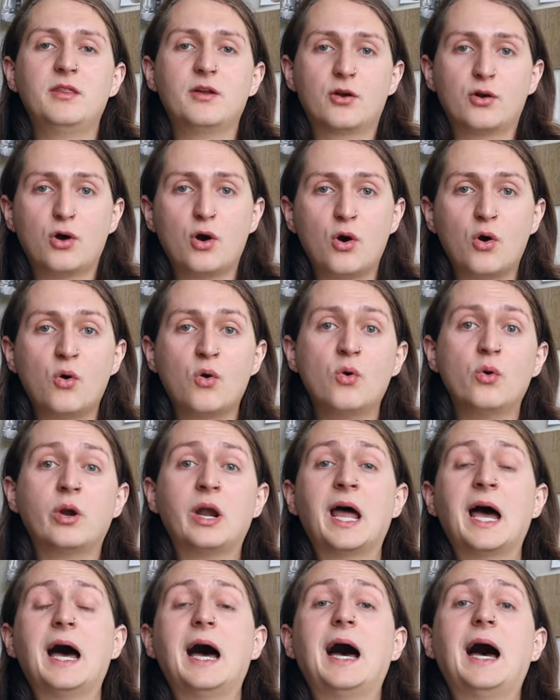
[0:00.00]
their
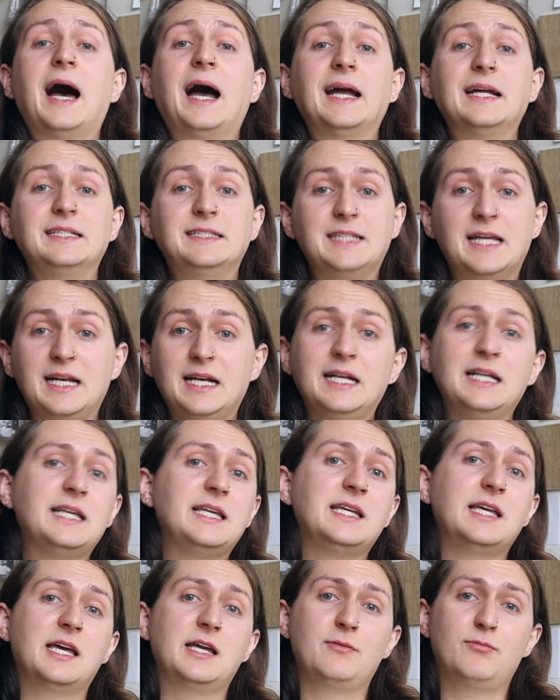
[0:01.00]
own
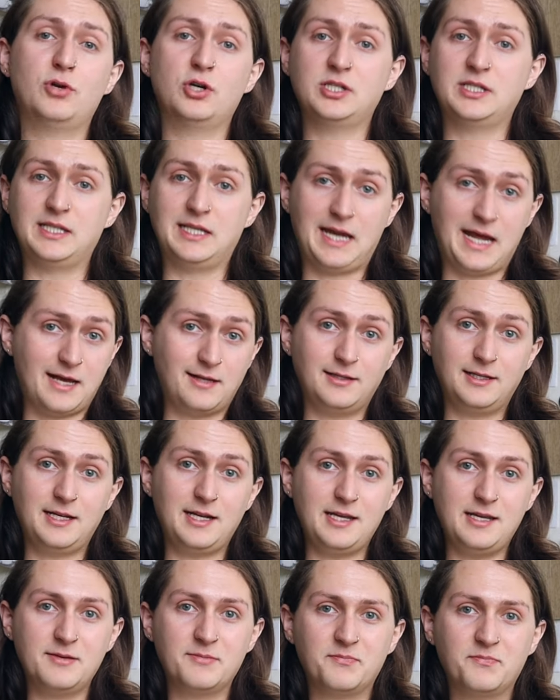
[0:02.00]
identity and
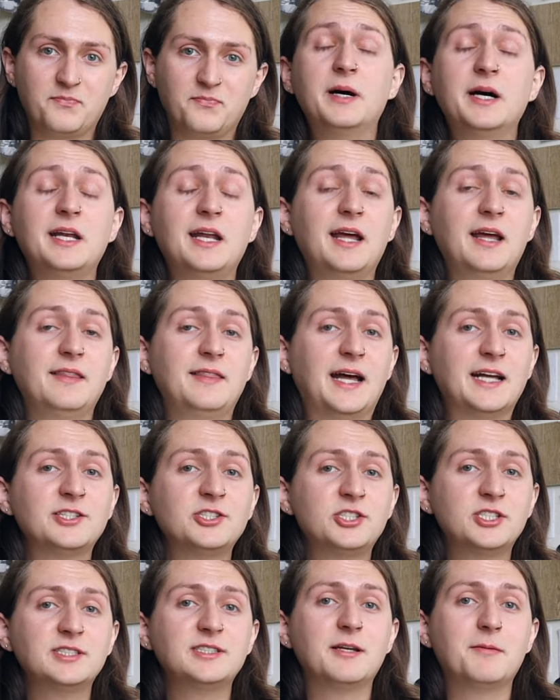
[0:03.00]
personality. But
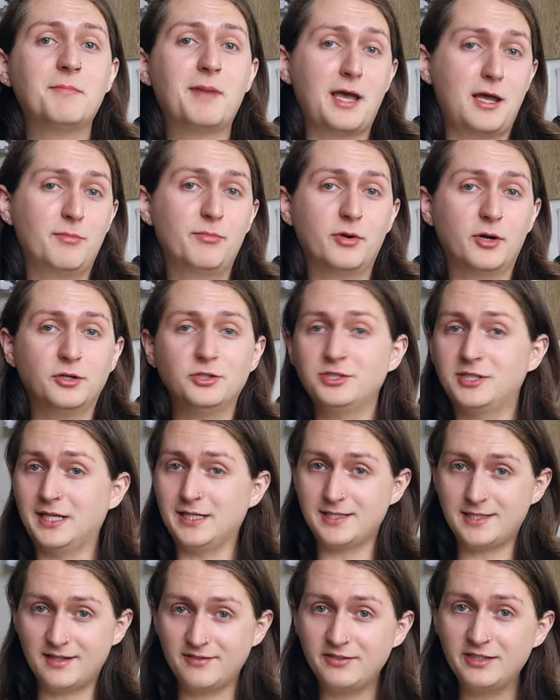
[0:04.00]
that's just my approach.
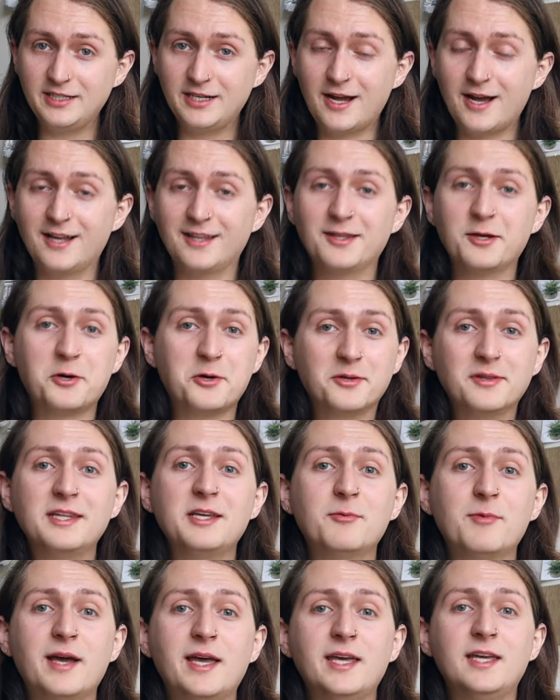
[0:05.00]
That's definitely not the
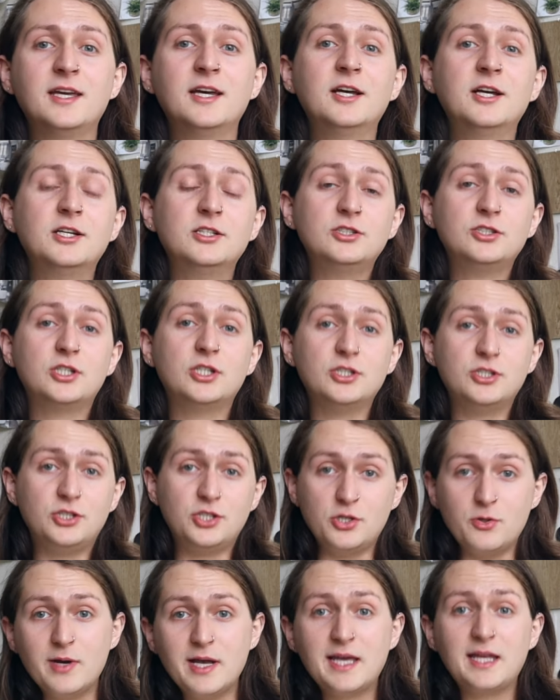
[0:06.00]
only way to
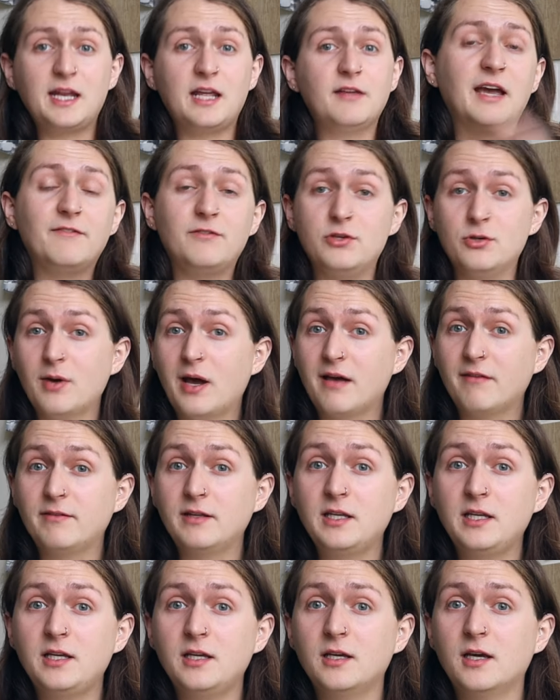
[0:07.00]
do it. If you have
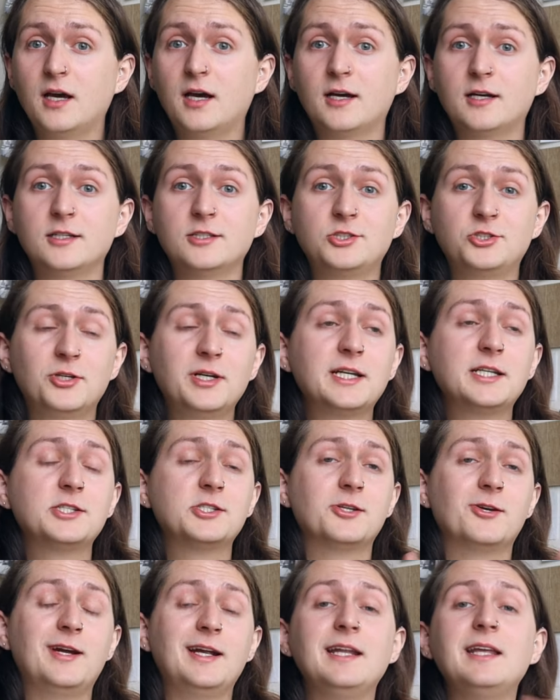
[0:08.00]
any
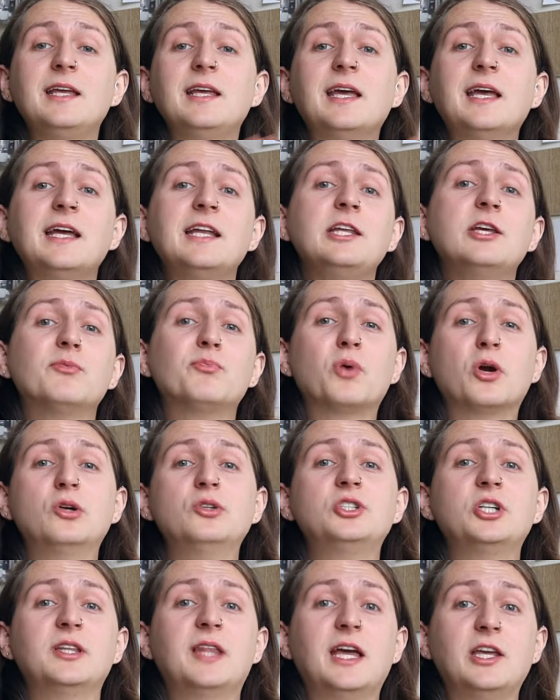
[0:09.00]
tricks or any
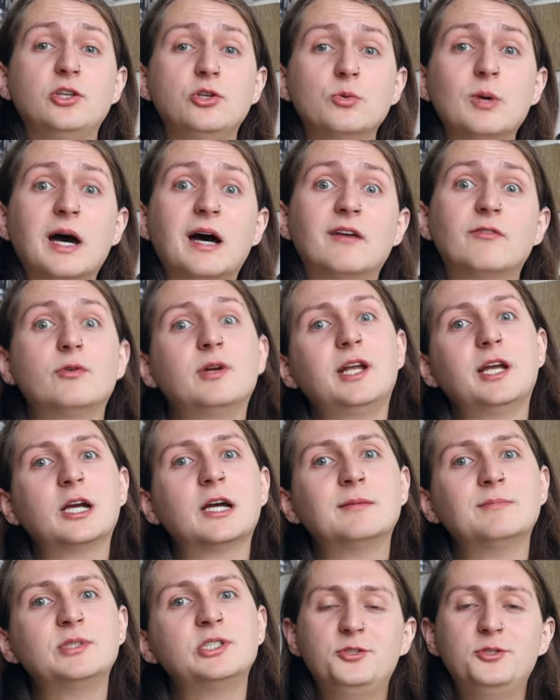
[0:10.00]
approach that you have when it
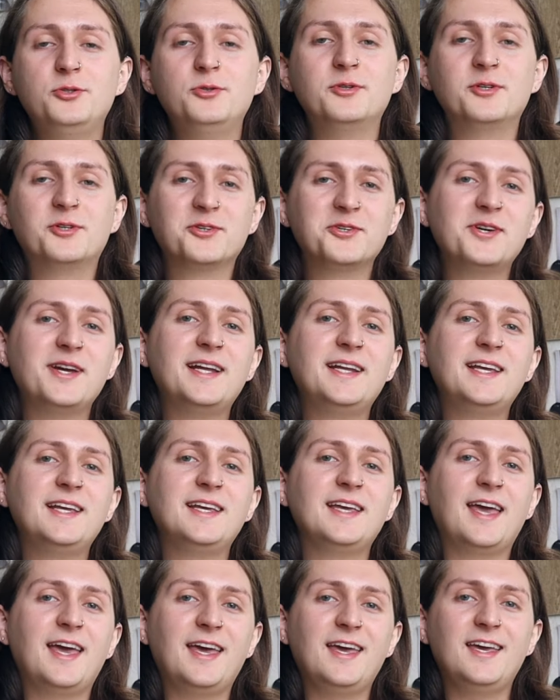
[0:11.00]
comes to
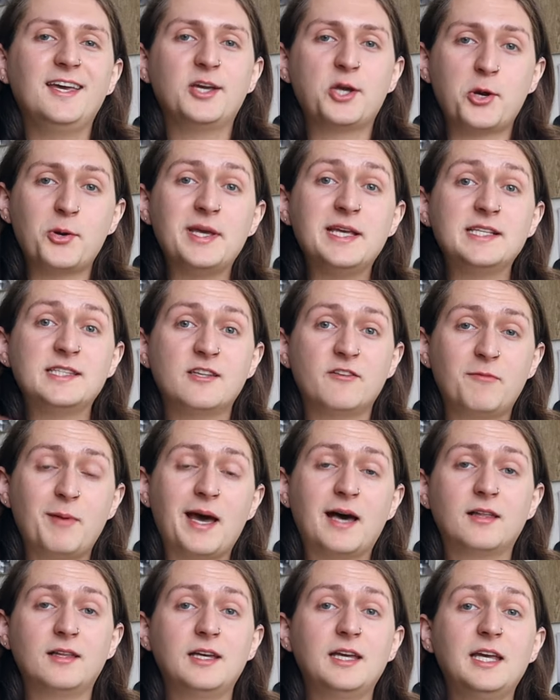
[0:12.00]
creating a cohesive
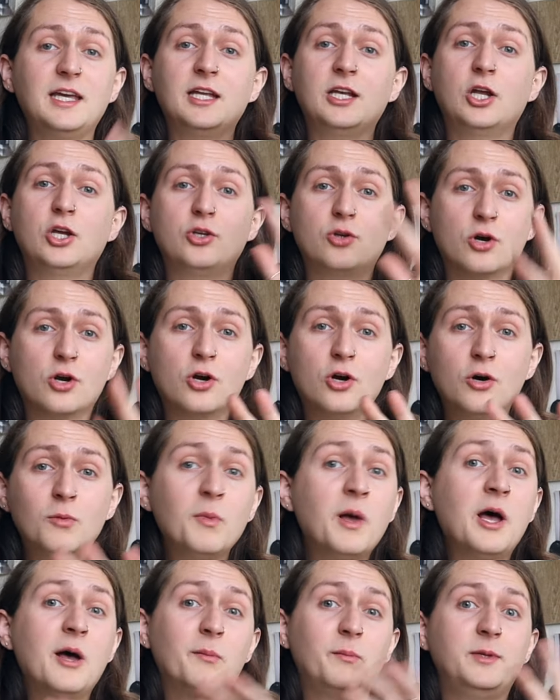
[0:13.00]
palette in your
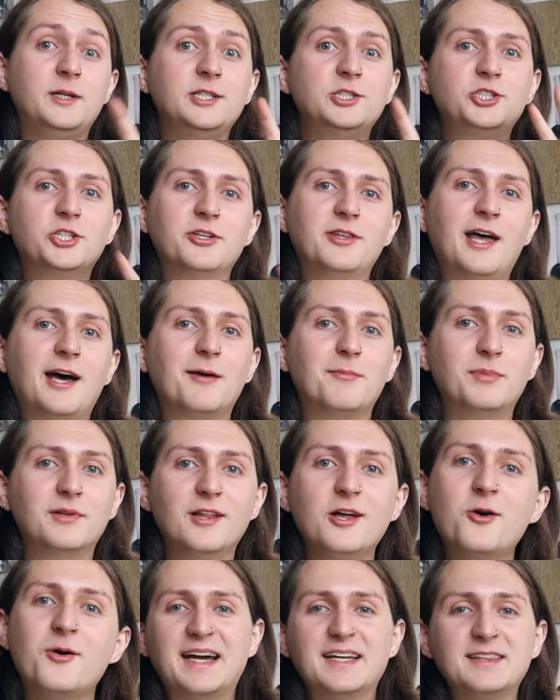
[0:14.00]
home, please share that
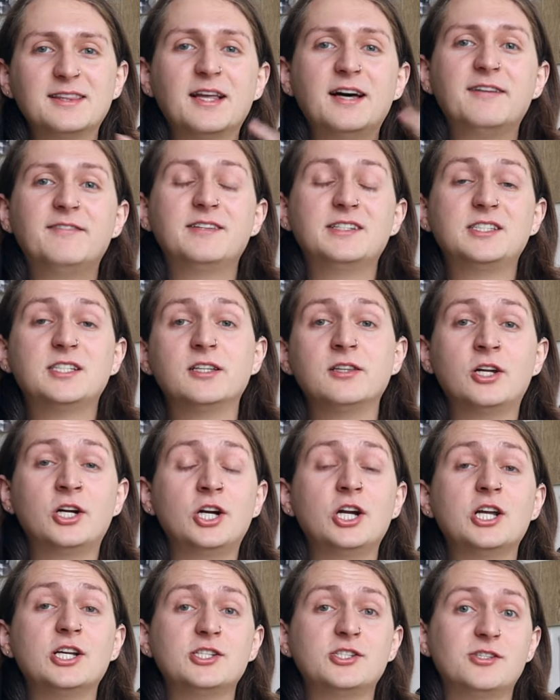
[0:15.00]
below. I'd love to
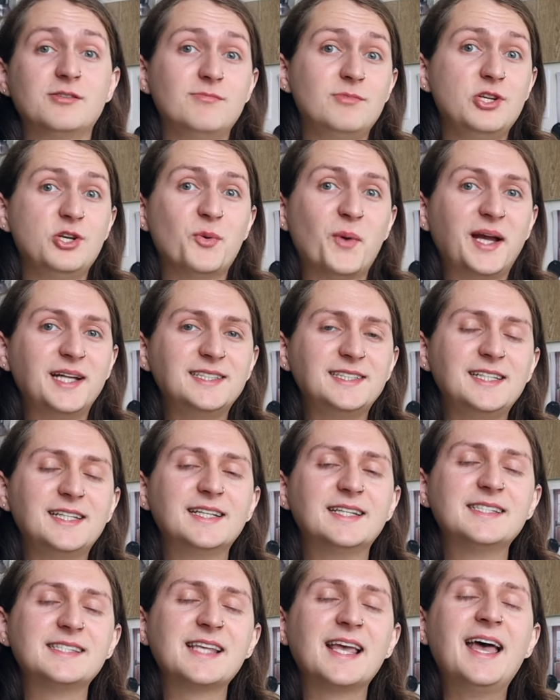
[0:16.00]
learn some new
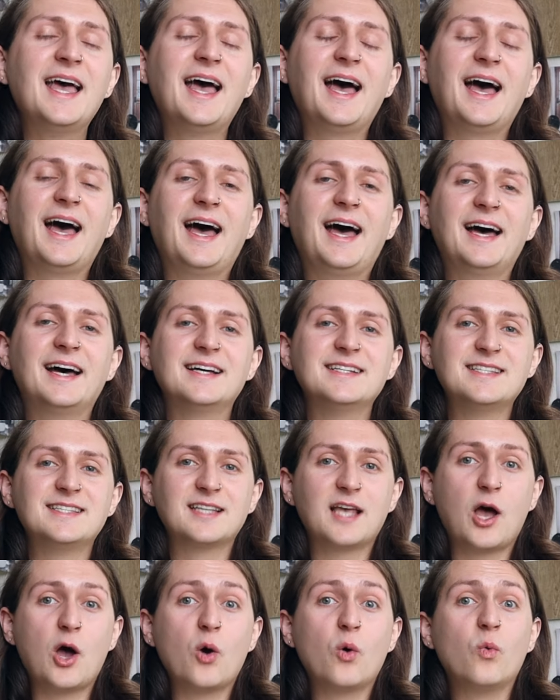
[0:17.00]
ideas as
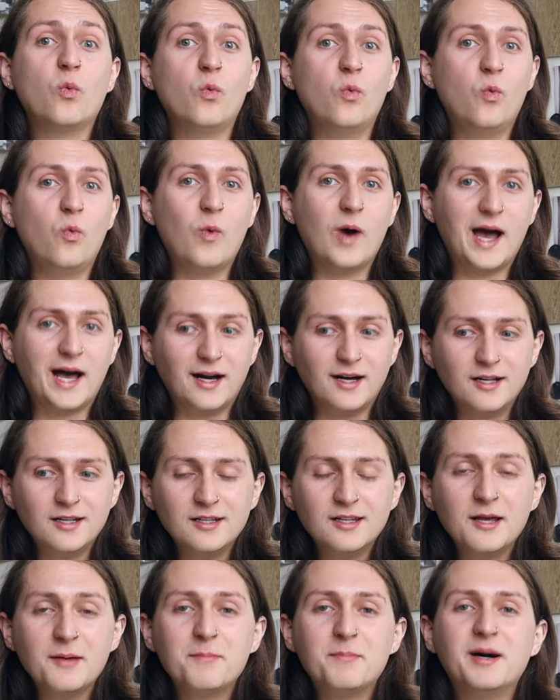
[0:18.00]

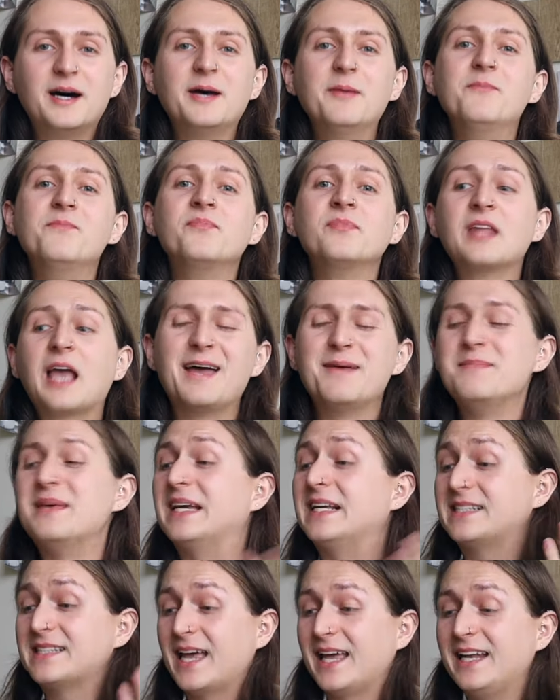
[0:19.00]
well, but I'm
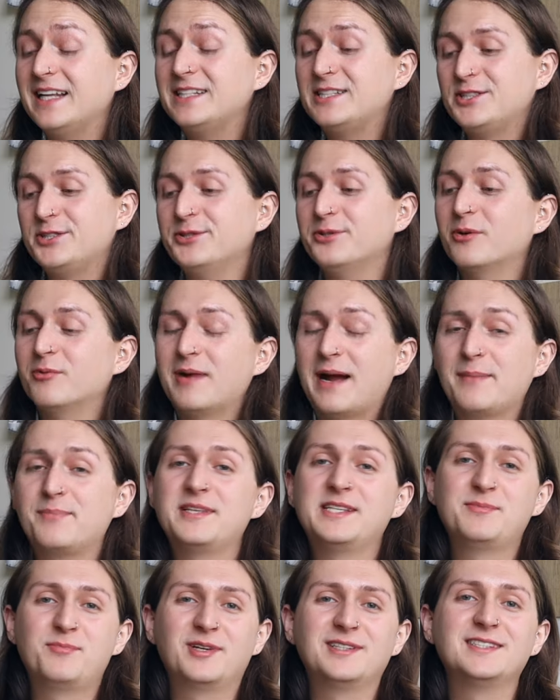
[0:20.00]
excited to wrap
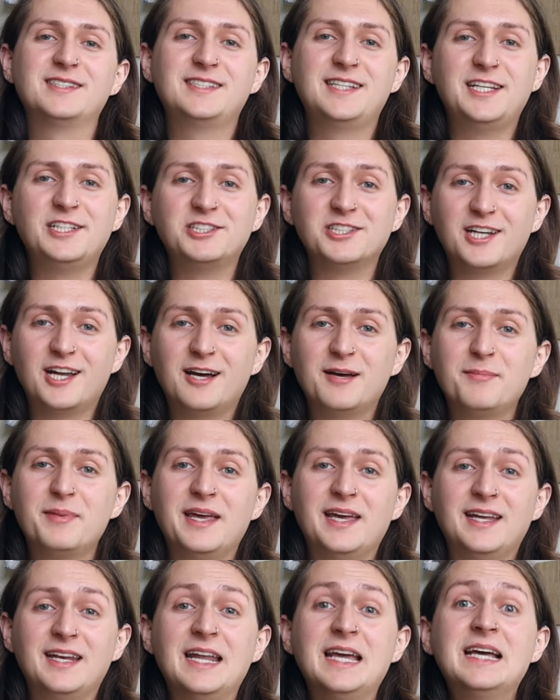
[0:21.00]
this presentation up
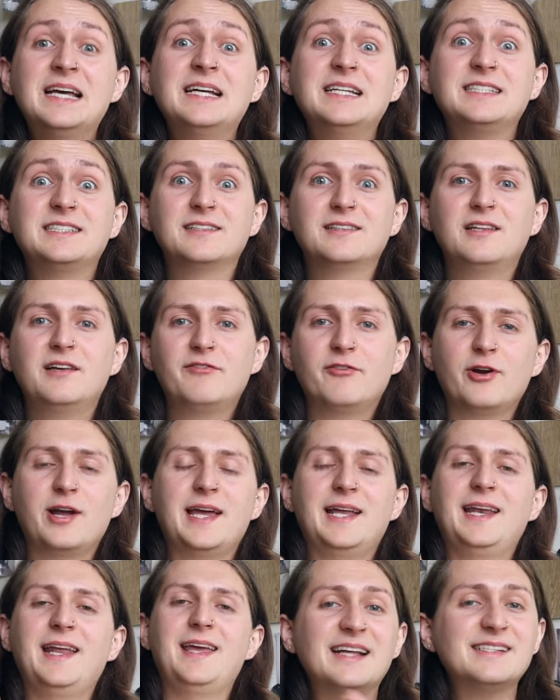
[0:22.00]
and deliver
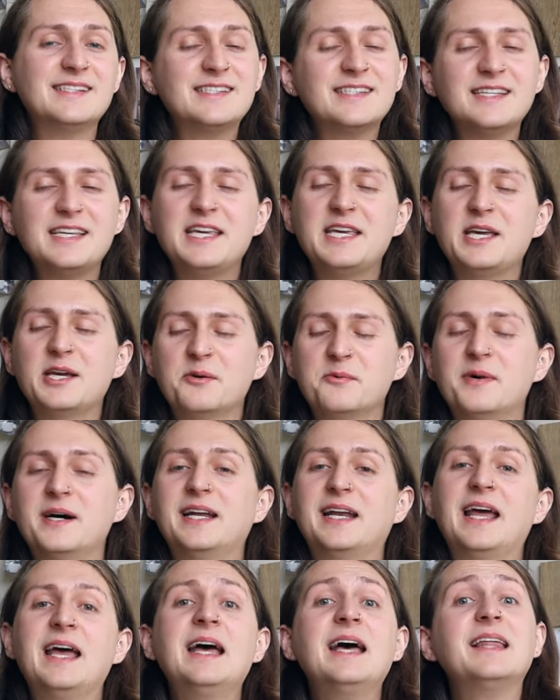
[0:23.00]
it and see
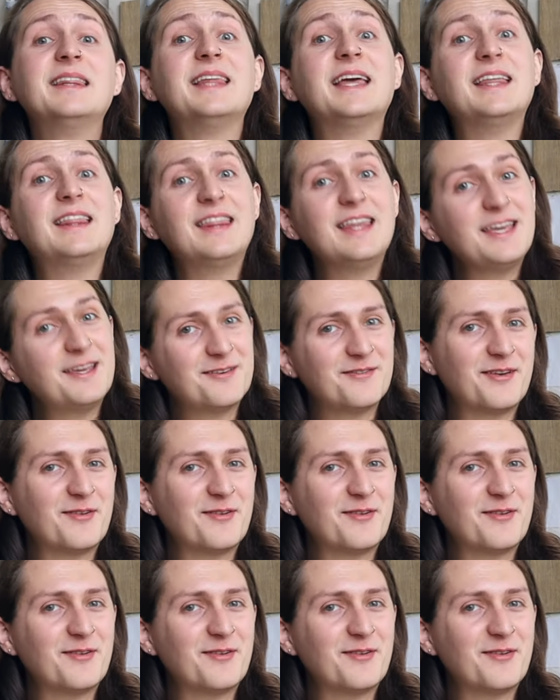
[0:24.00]
what they think of